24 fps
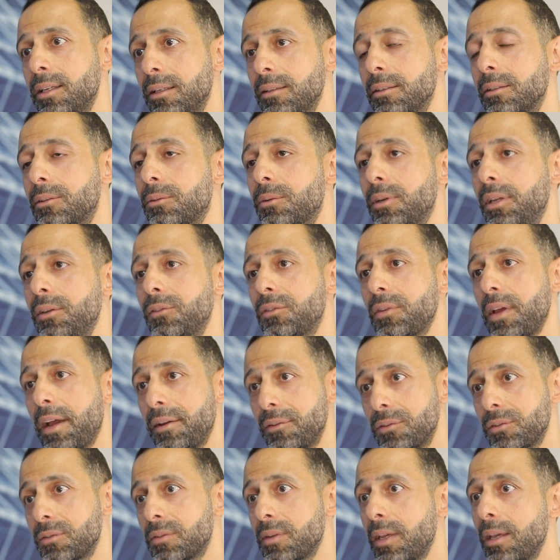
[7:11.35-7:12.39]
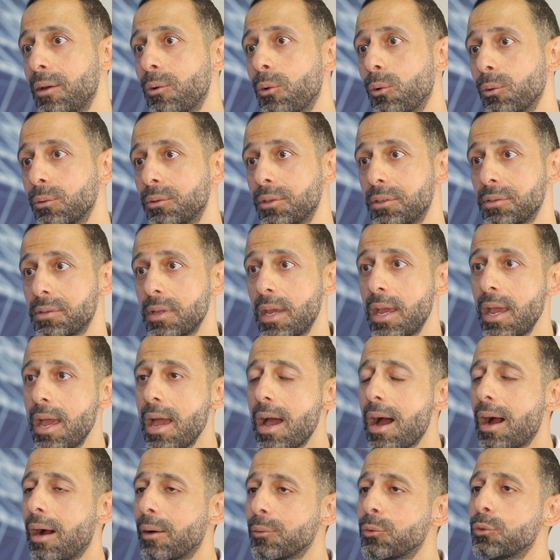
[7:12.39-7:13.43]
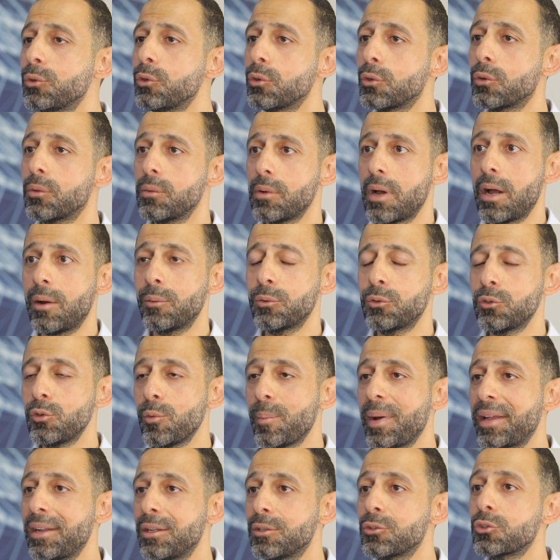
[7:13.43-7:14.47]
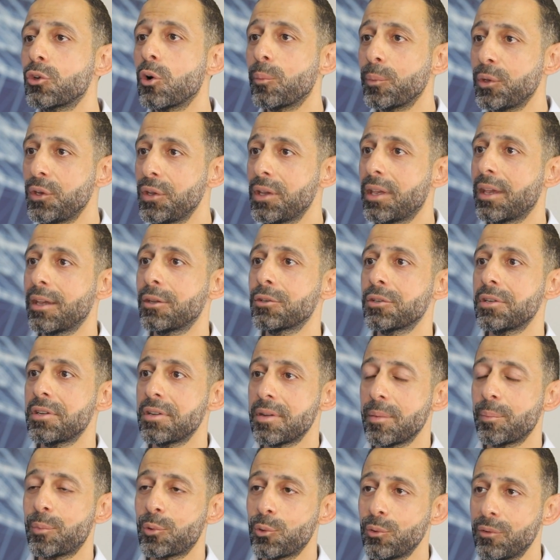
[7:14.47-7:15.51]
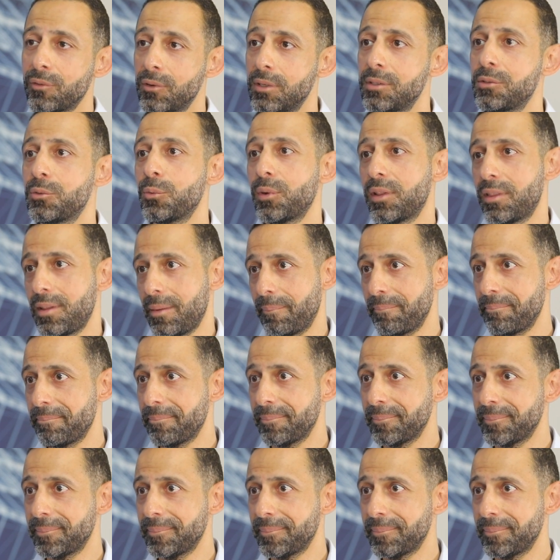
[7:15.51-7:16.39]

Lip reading: dignitaries as stakeholders, how do you manage communication and approvals with them?